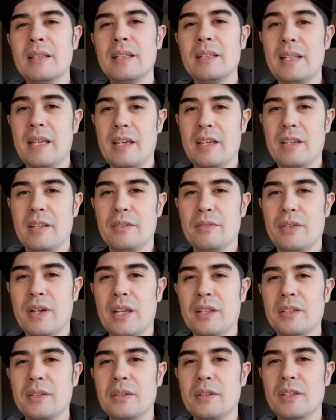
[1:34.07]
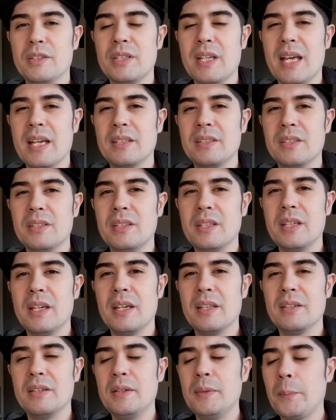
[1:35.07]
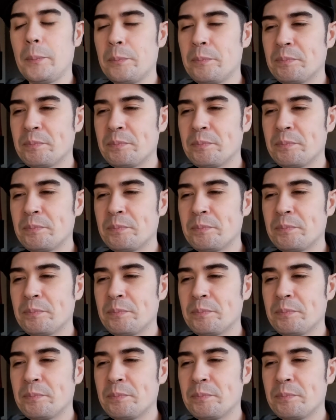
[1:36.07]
then they filed their taxes together,